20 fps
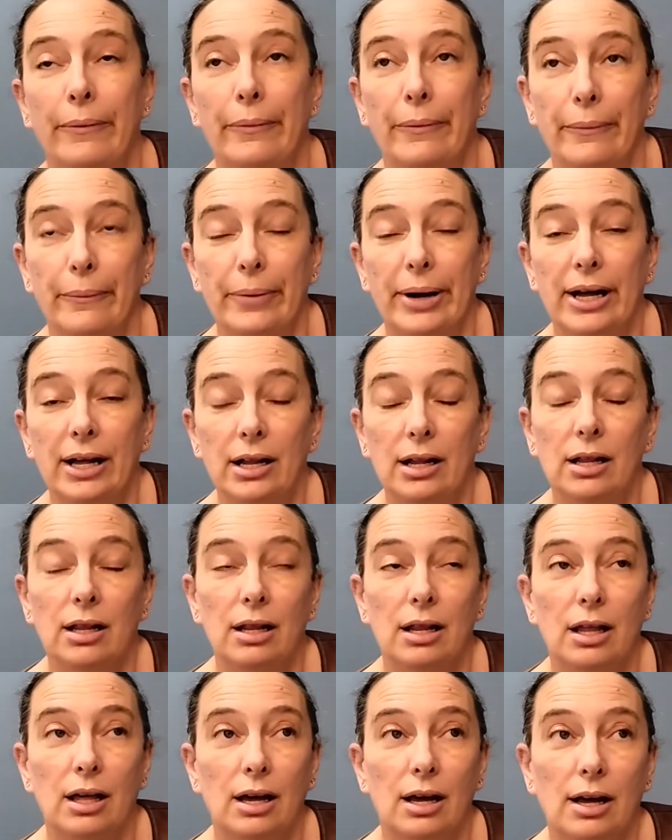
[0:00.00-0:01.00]
Well,
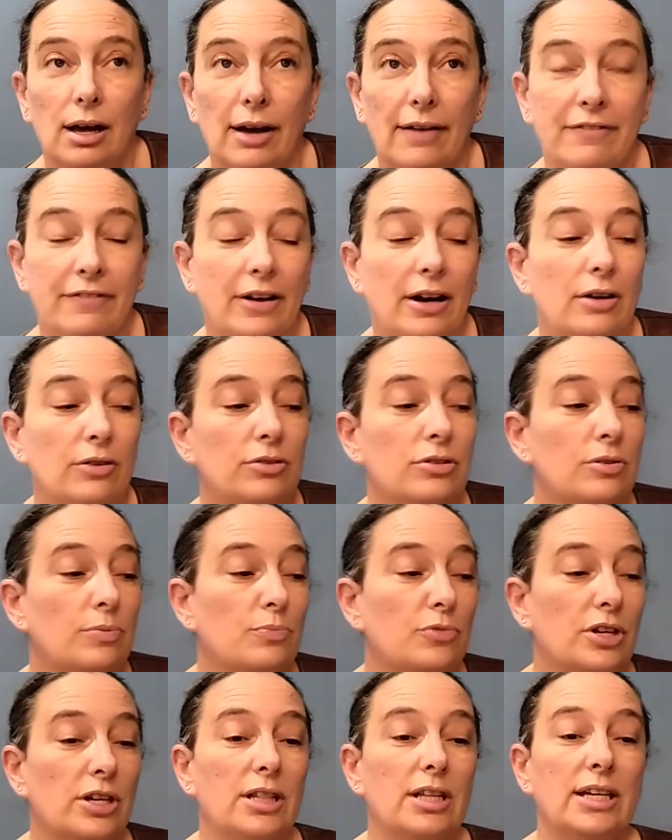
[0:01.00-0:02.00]
I found some
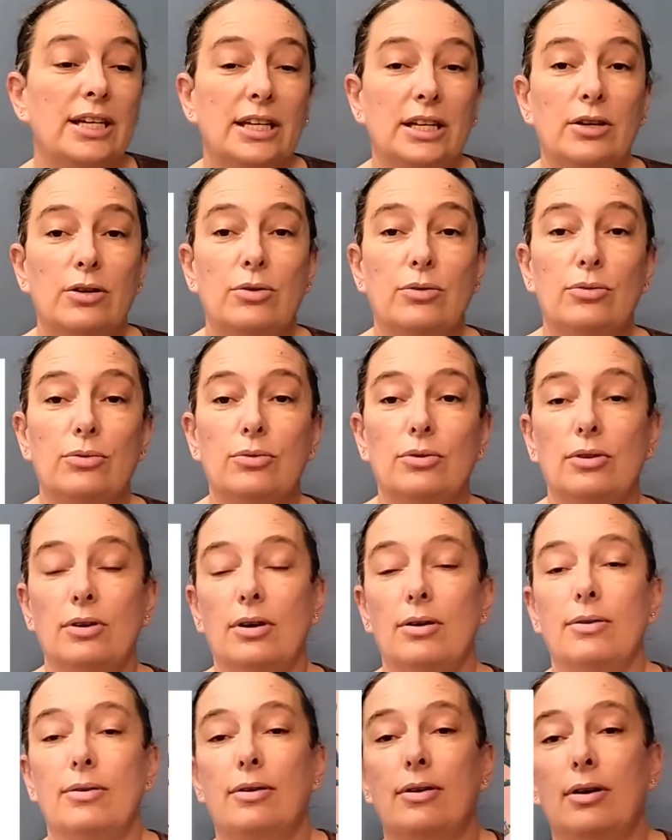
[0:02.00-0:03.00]
really cute
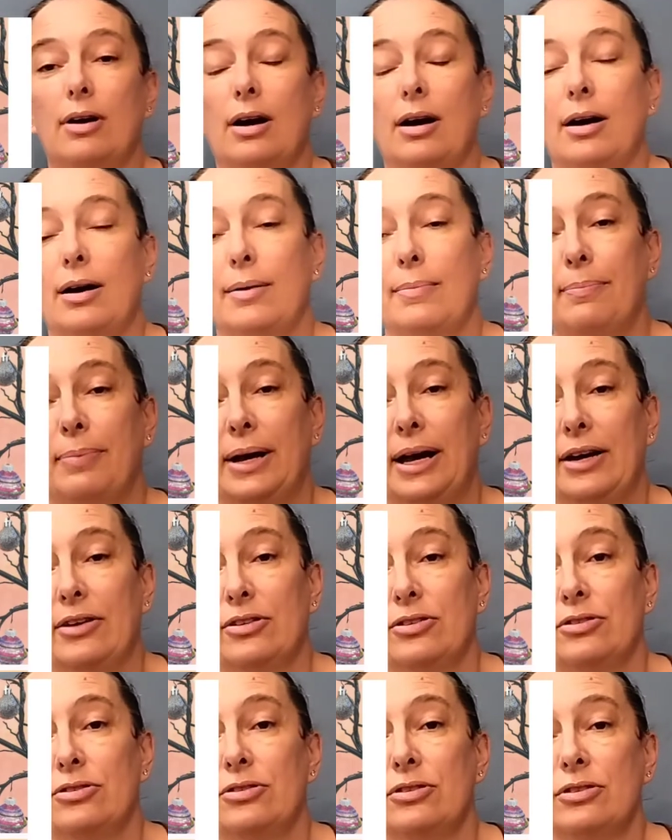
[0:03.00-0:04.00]

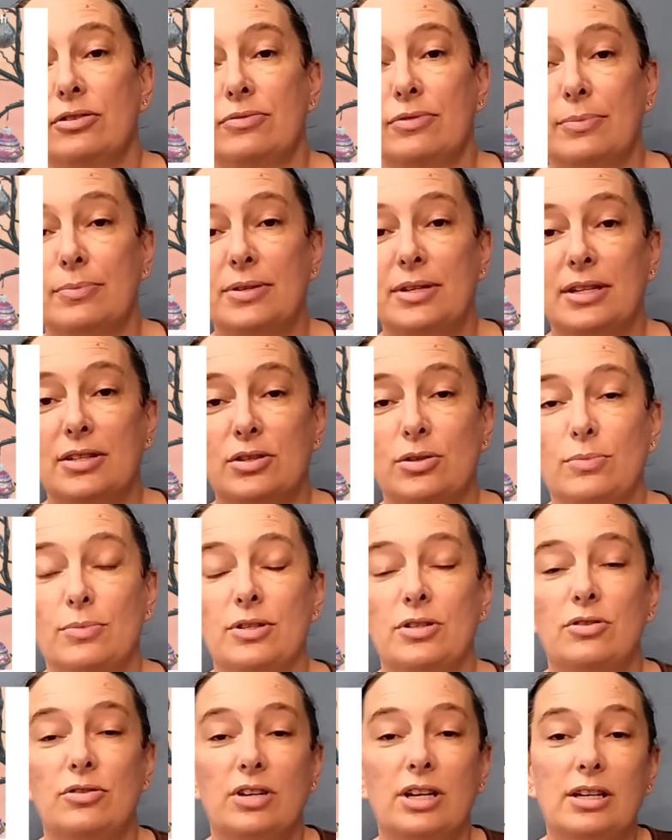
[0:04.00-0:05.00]
patterns from Satsuma
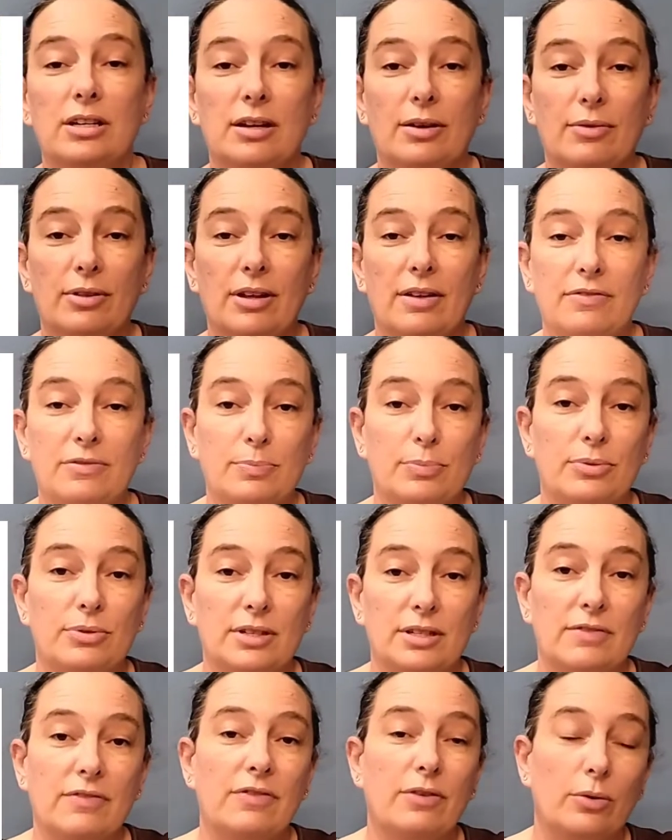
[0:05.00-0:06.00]
Street. I will have to put
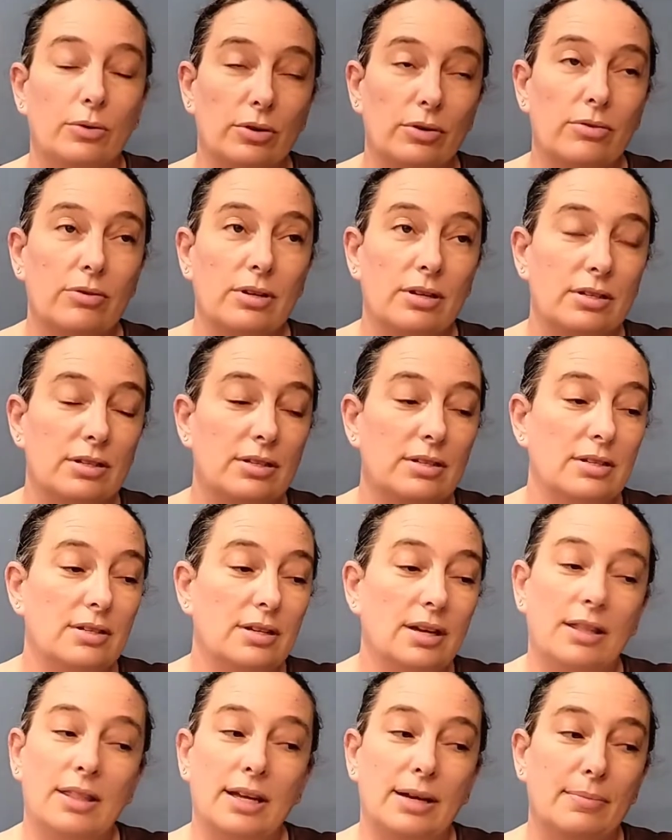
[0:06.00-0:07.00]
in a photo because
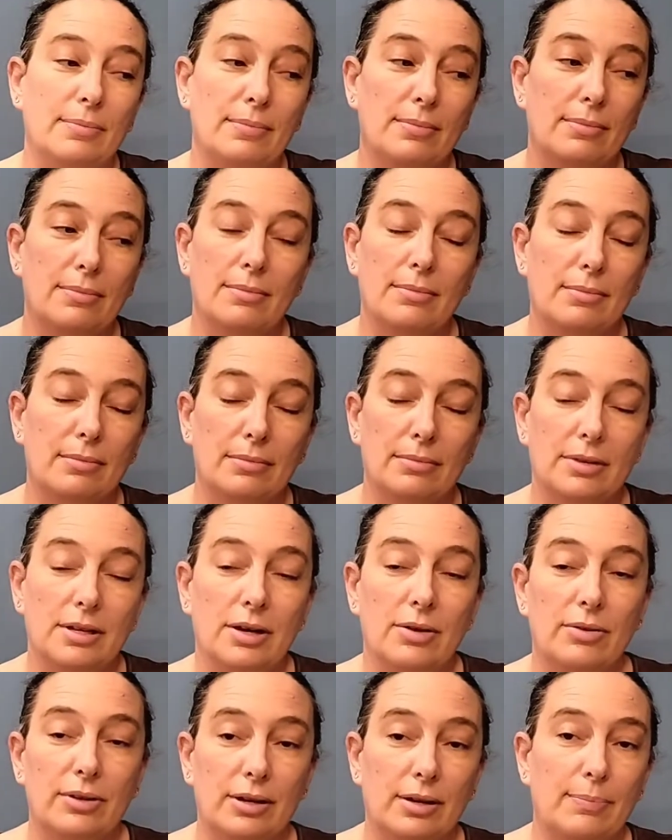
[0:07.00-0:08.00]
I think the
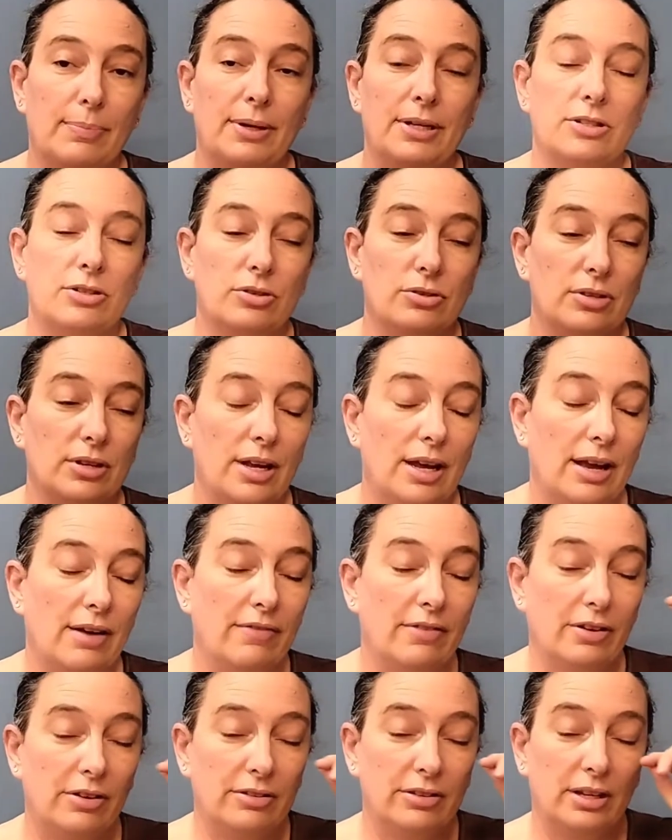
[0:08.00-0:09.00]
only pictures I have
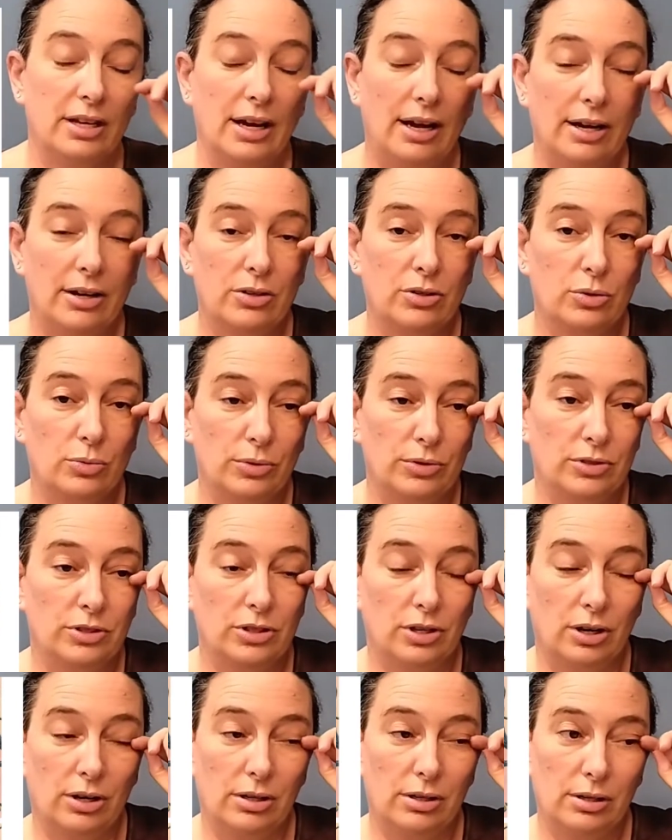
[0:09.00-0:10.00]
are the actual
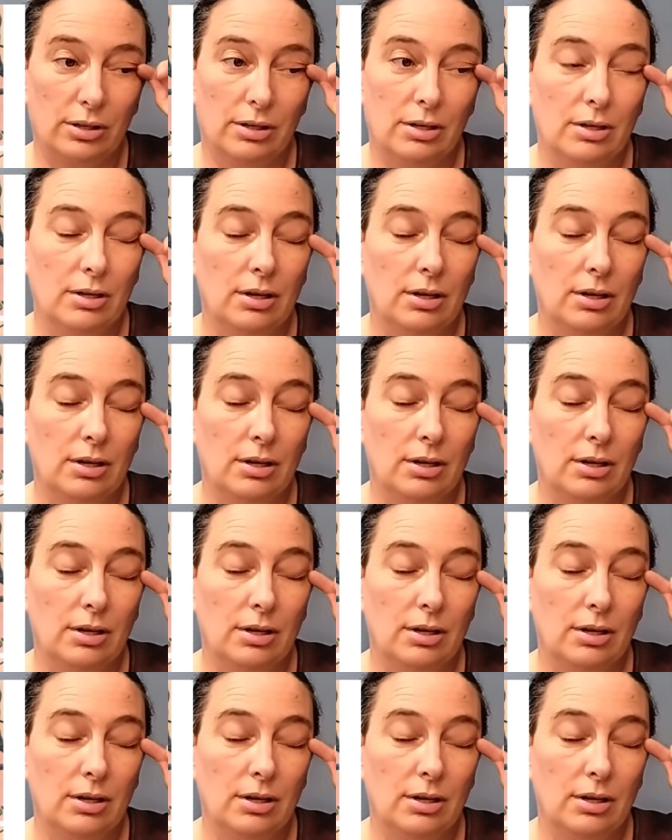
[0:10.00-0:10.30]
chart.